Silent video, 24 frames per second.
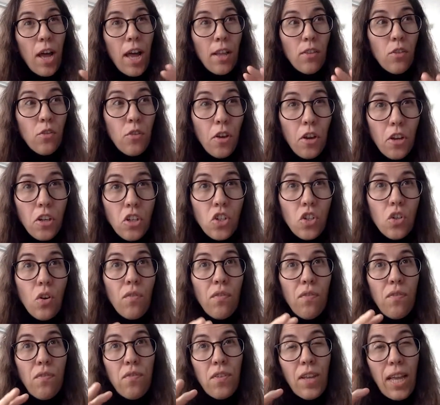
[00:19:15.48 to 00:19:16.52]
touch,
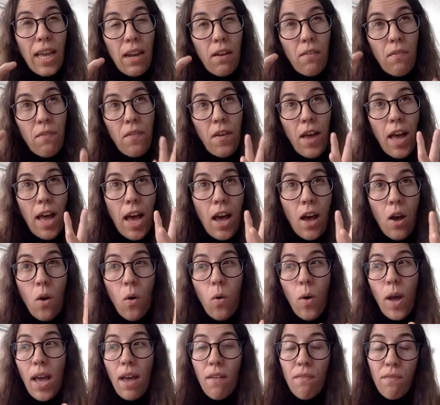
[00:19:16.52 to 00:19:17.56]
of kind of
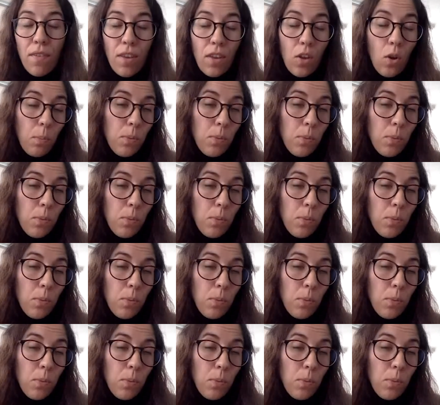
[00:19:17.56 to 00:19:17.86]
how heavy